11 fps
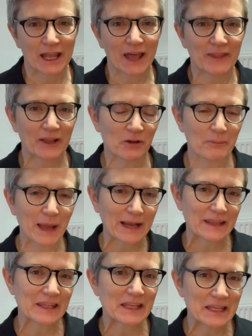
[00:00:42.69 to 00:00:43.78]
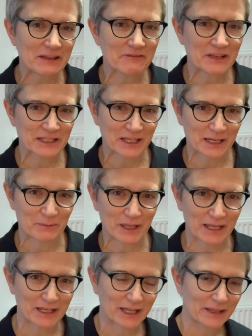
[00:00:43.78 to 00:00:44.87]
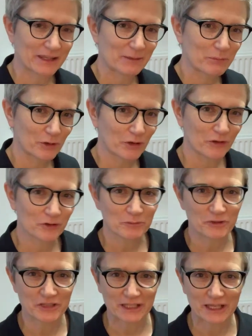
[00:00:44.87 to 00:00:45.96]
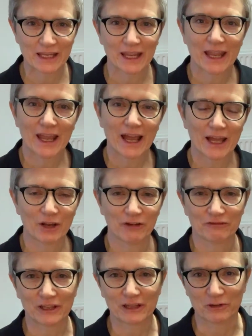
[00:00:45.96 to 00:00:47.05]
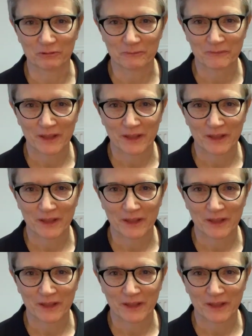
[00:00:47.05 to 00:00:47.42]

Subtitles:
And they come back in the evening time then and they put on their music and off they go.